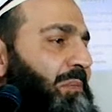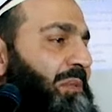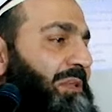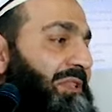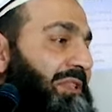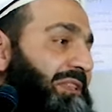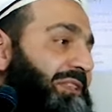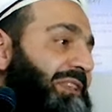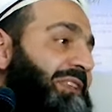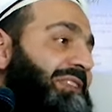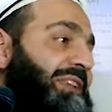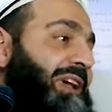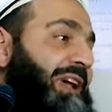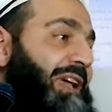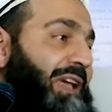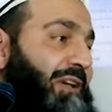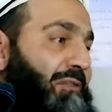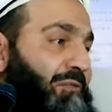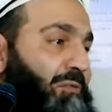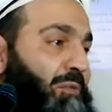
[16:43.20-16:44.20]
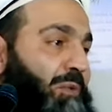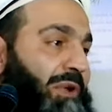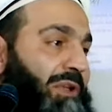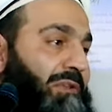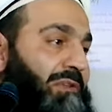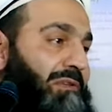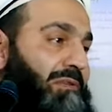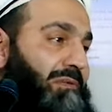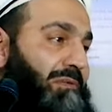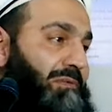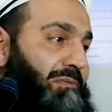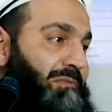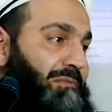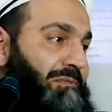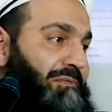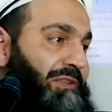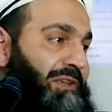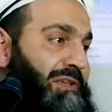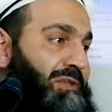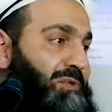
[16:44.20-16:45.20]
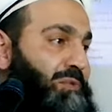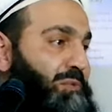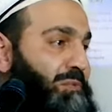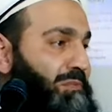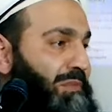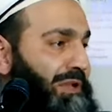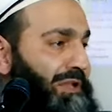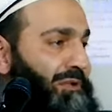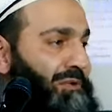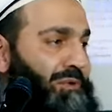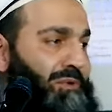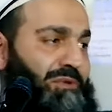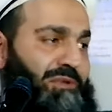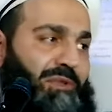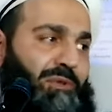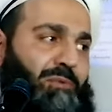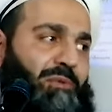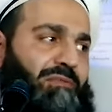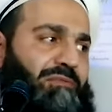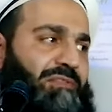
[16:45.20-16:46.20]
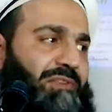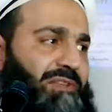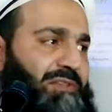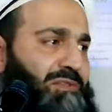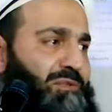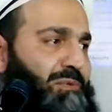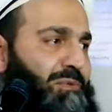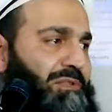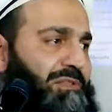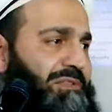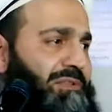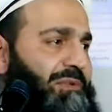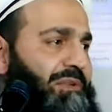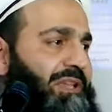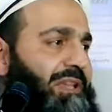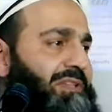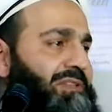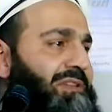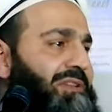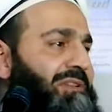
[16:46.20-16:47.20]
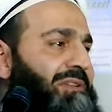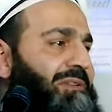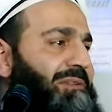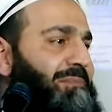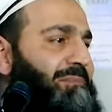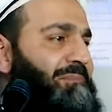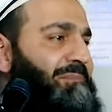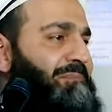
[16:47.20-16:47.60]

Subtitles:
He says, I have one face with my Lord and one face towards creation.